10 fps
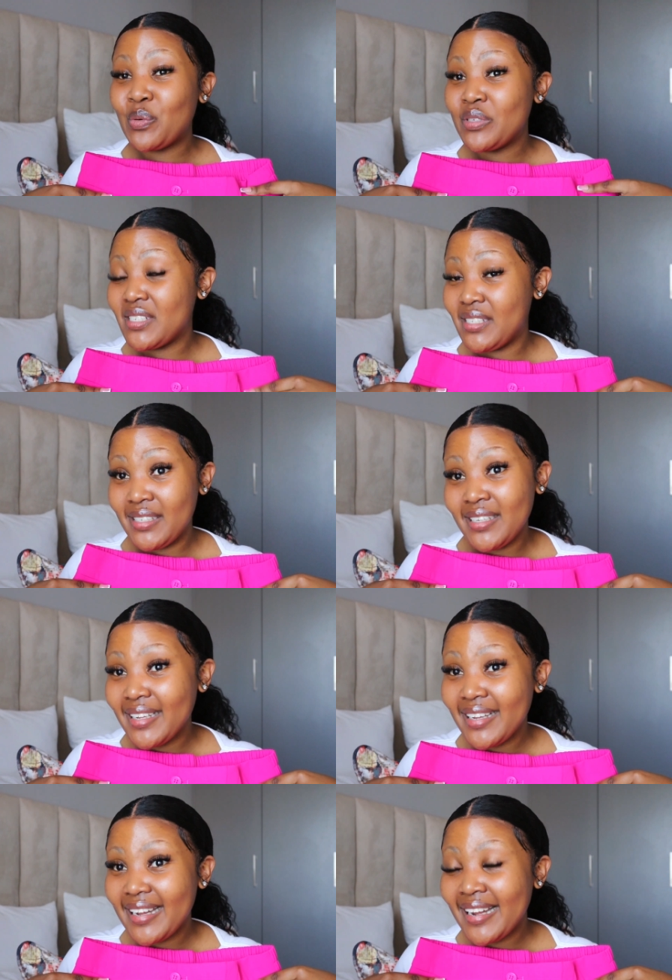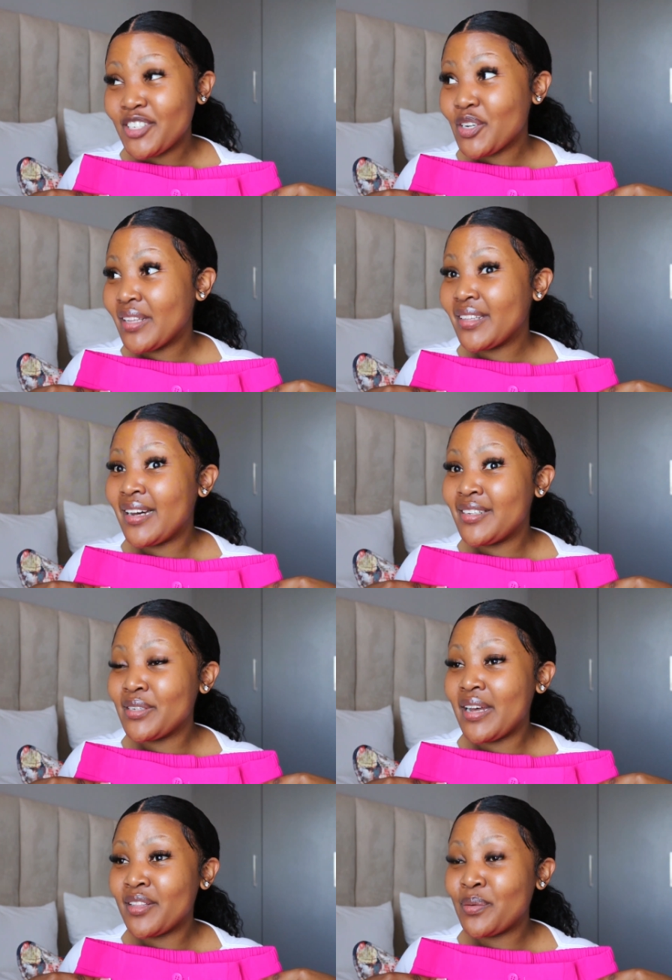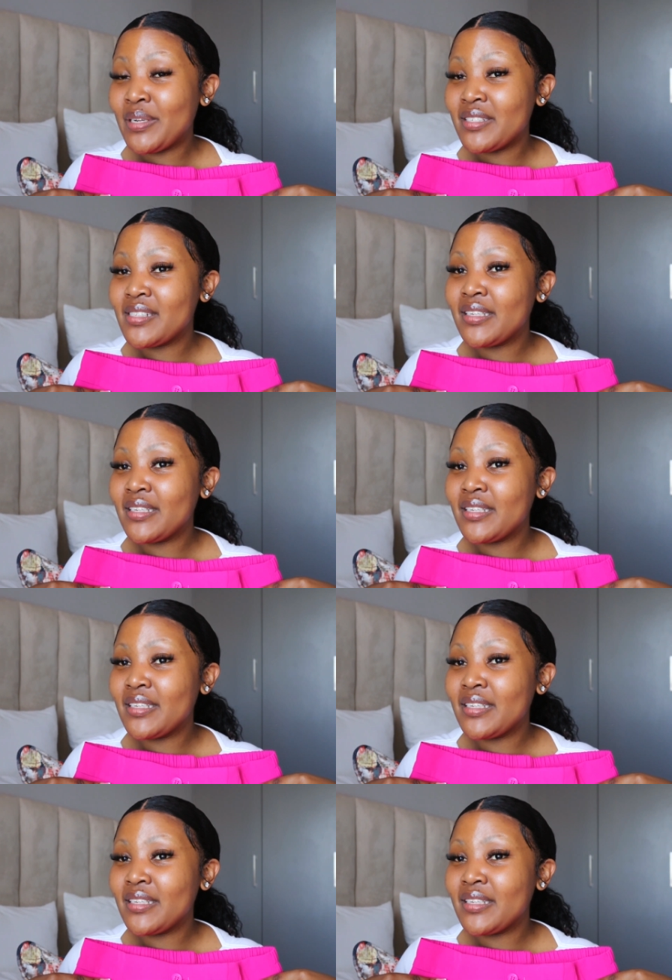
Honestly, I tried the other ones.